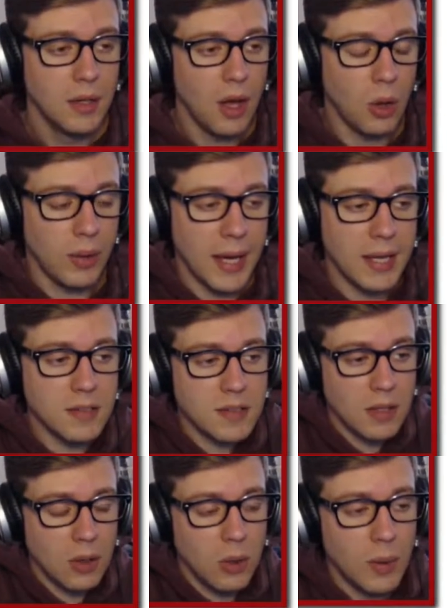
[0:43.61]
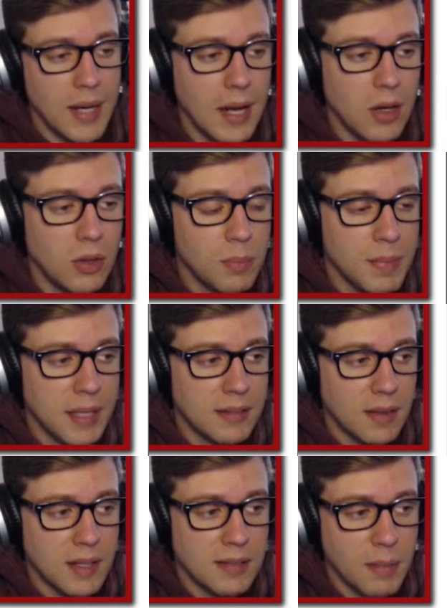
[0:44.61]
Okay, so now because
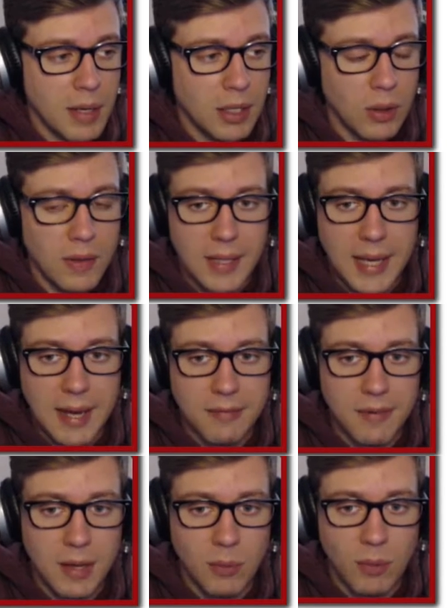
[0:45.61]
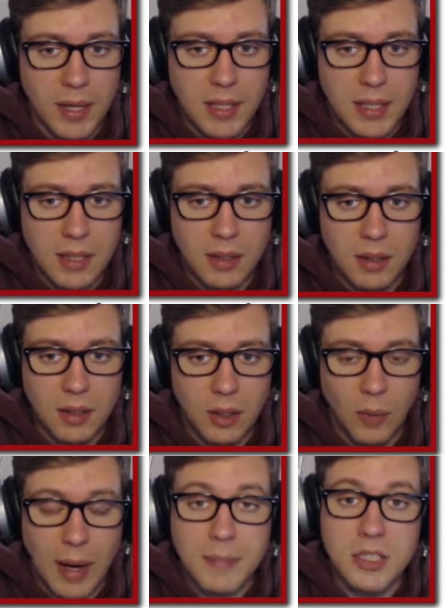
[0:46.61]
of this, I'm going to go to the cafe right here,
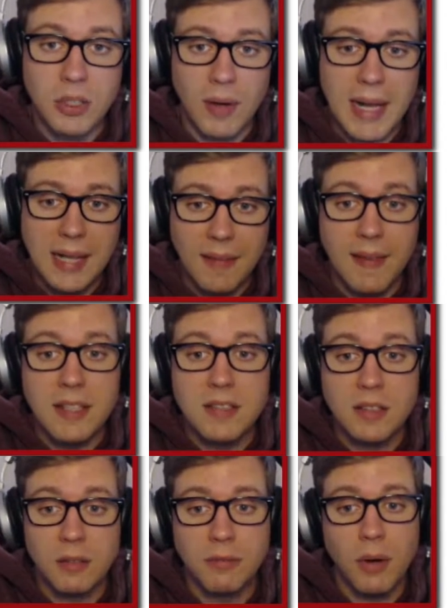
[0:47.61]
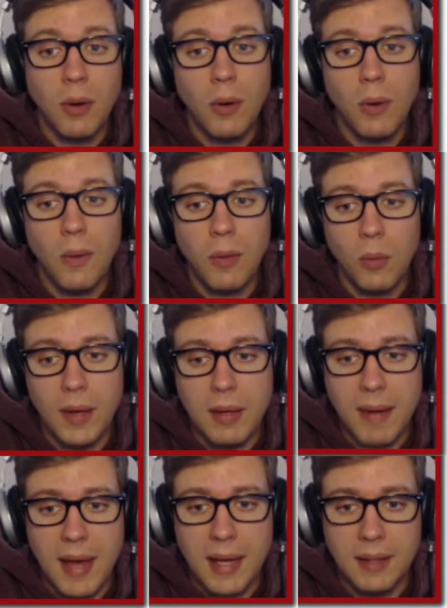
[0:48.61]
grab Strength, and then surf all the way
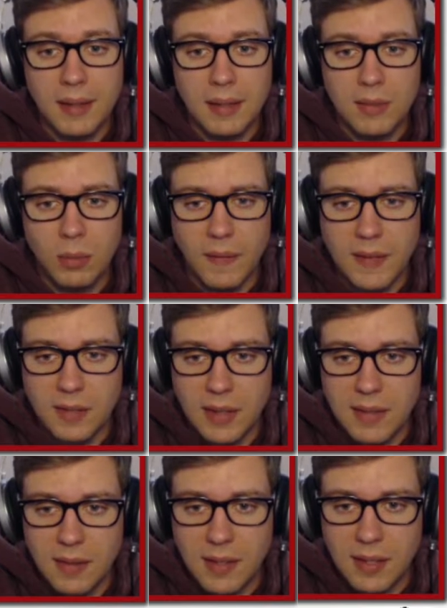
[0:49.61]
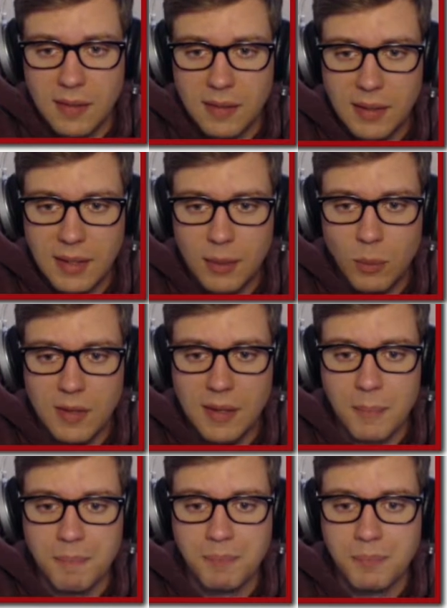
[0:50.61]
back. It's one of these guys. I think it's this guy. What's
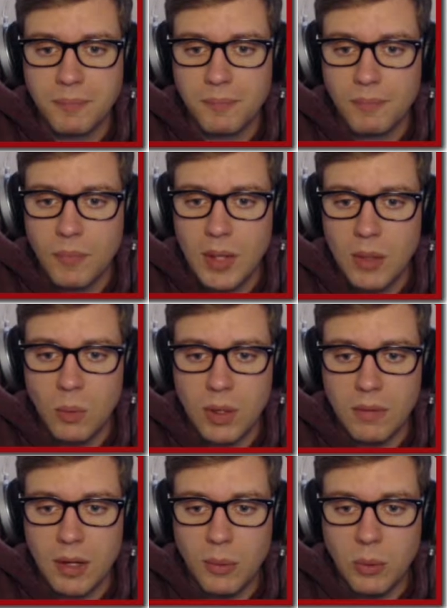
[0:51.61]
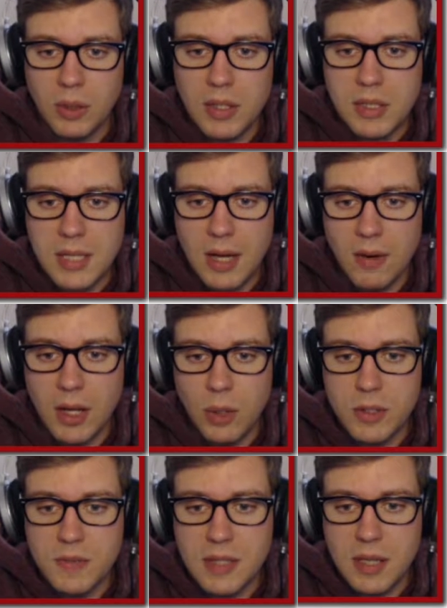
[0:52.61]
up? Whenever I roll in this town, I
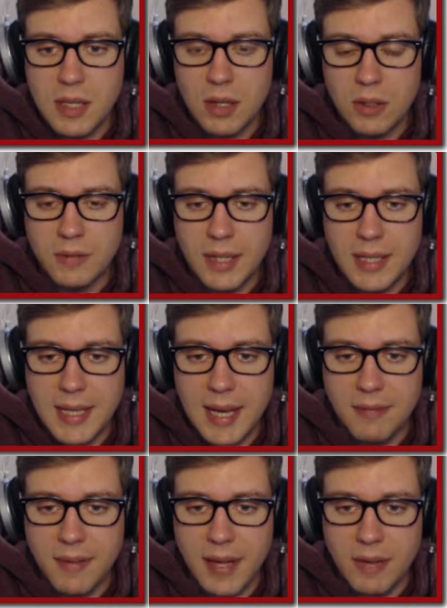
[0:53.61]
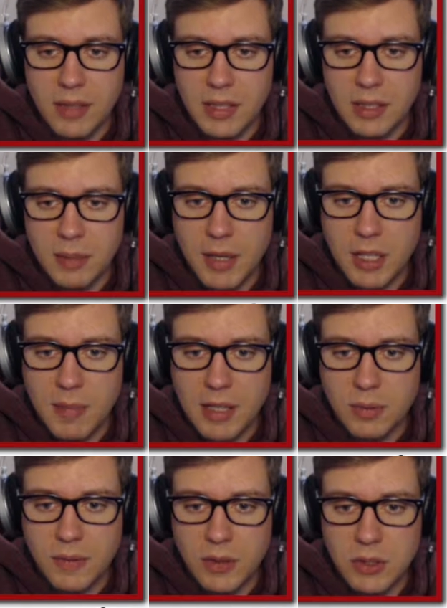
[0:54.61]
always visit the Olivine Cafe. Everything on the menu makes
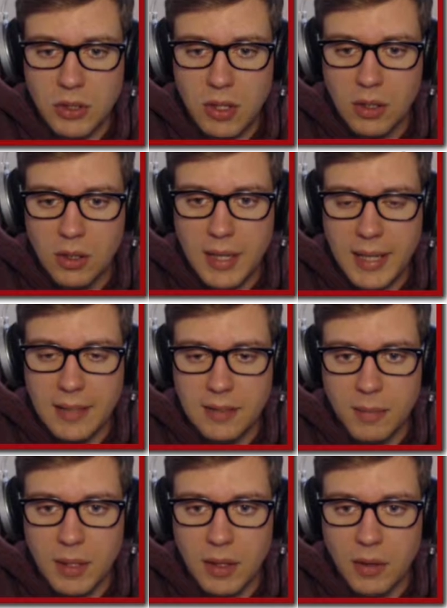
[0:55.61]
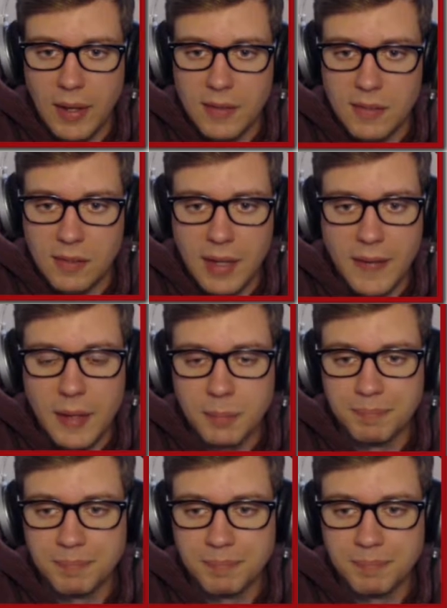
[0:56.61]
me feel stronger. I can't stop eating. Okay, it's this guy then.